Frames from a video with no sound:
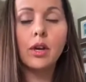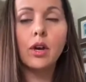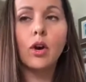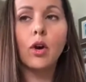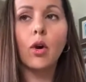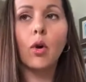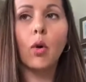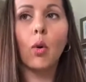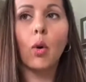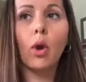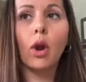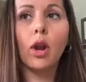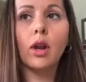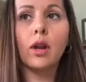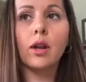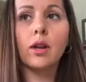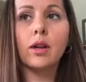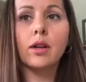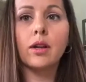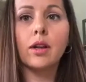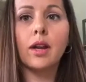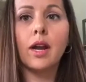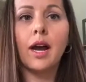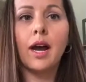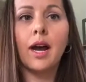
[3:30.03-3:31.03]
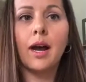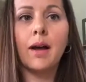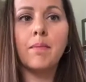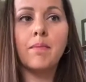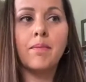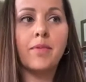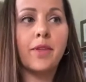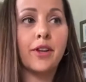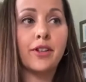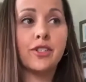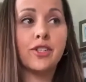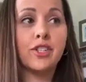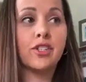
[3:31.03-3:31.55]
or
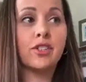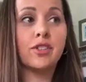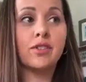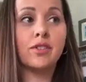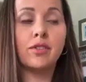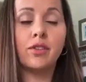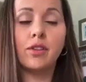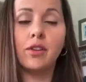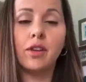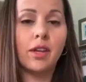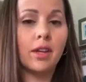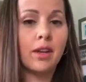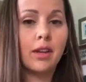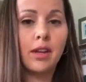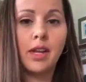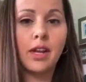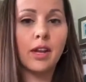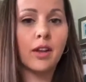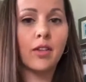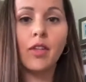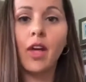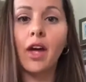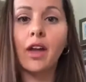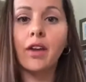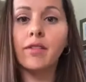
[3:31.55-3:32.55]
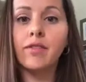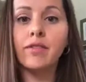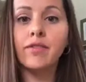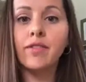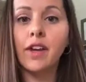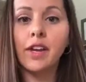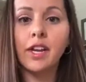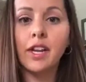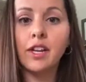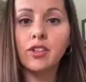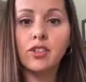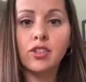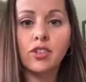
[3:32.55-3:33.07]
they're just in a lot of
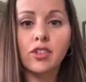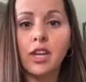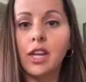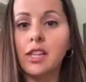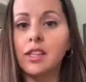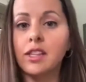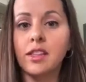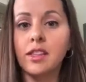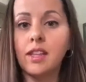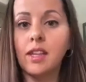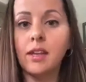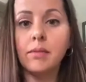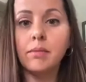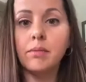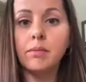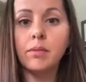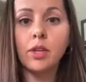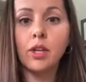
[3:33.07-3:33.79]
financial debt that they